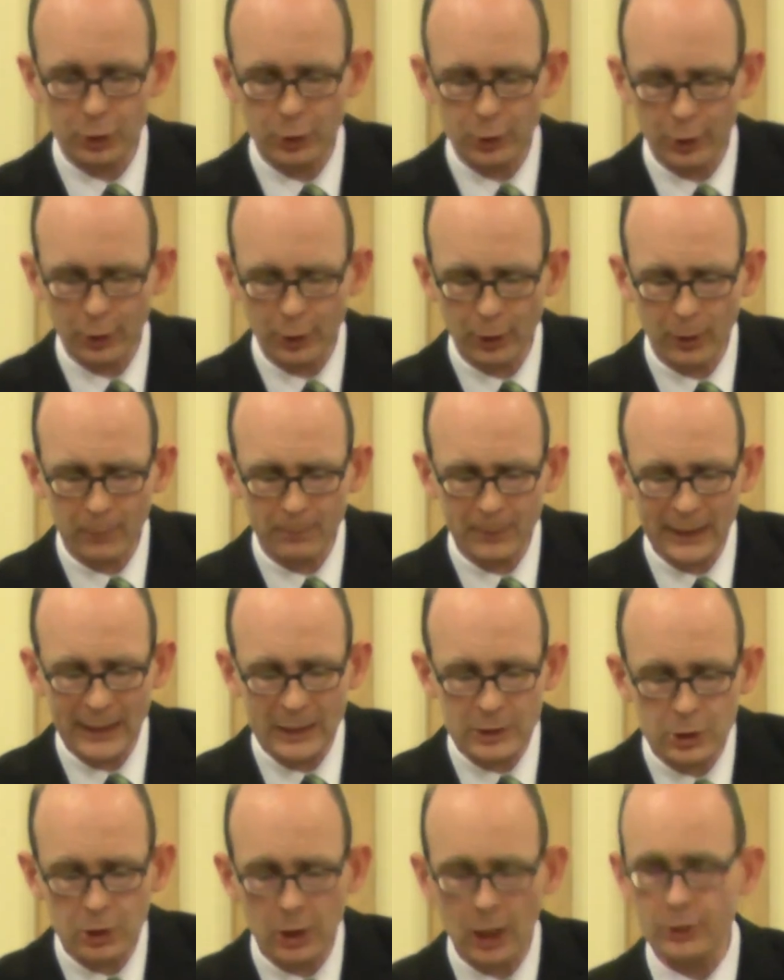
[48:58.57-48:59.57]
to curb
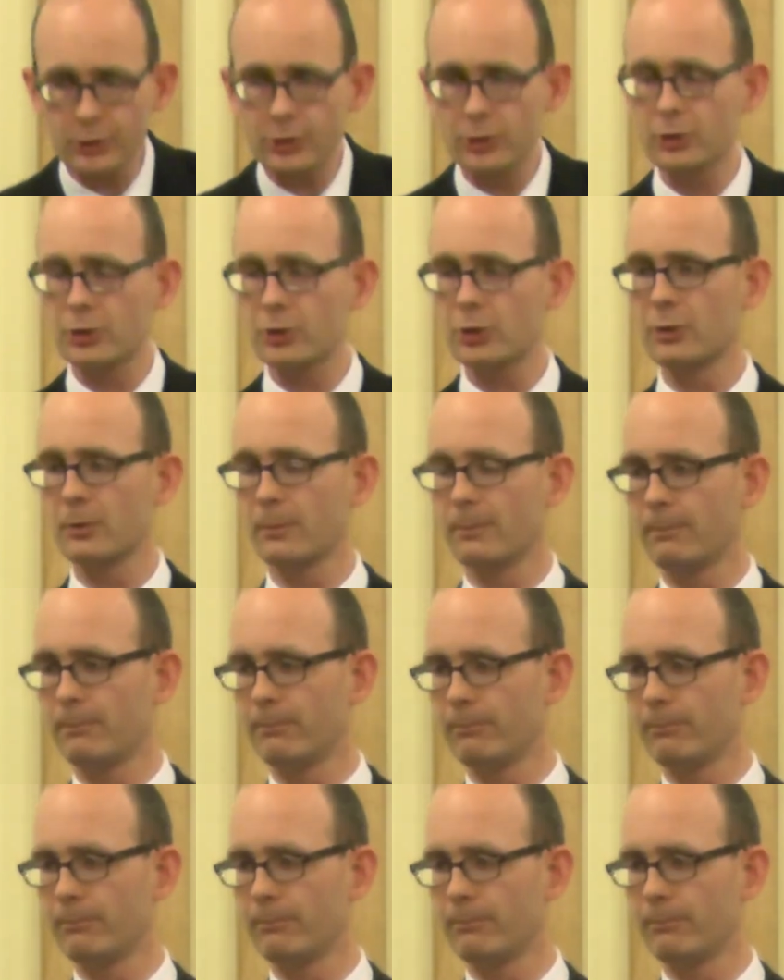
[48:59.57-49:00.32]
his lusts.